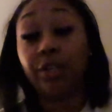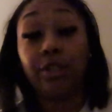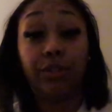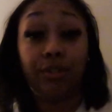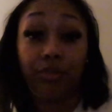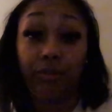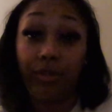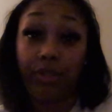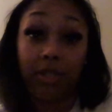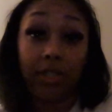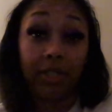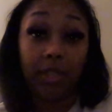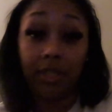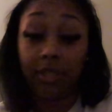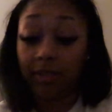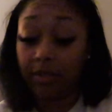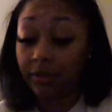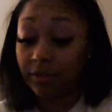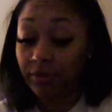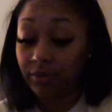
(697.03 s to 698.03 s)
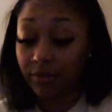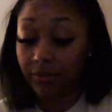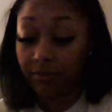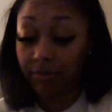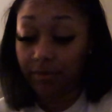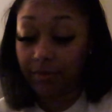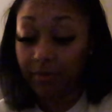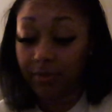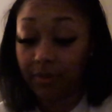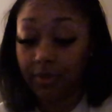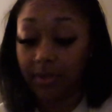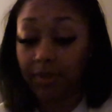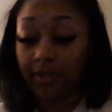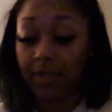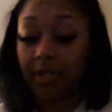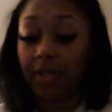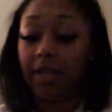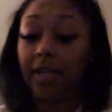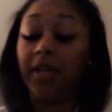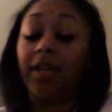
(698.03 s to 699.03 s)
You should too.
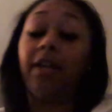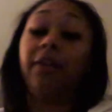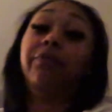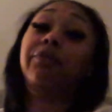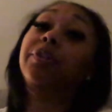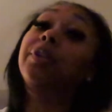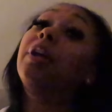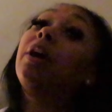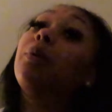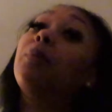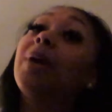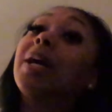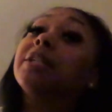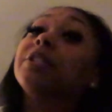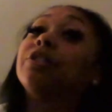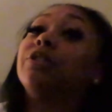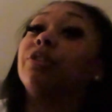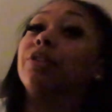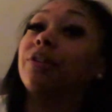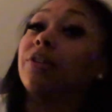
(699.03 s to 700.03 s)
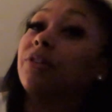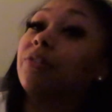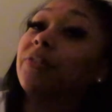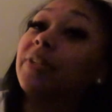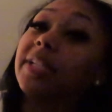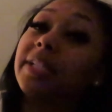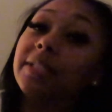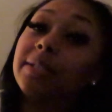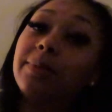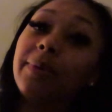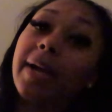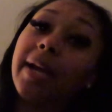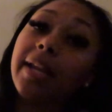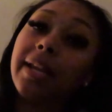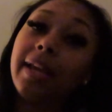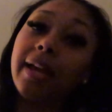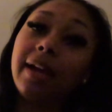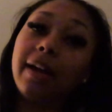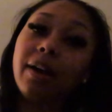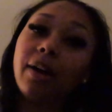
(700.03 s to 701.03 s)
If you don't watch Girlfriends right
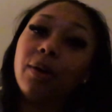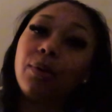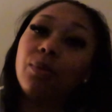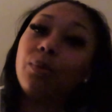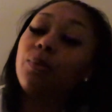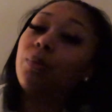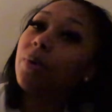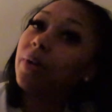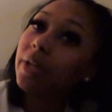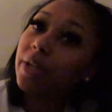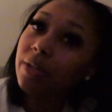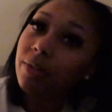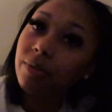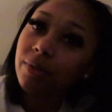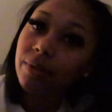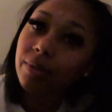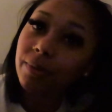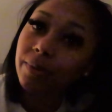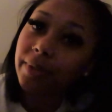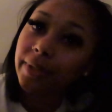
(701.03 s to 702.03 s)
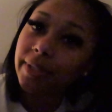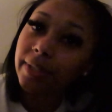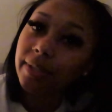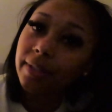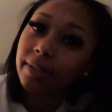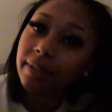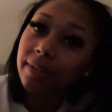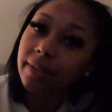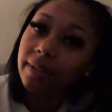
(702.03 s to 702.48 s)
now, what are you doing?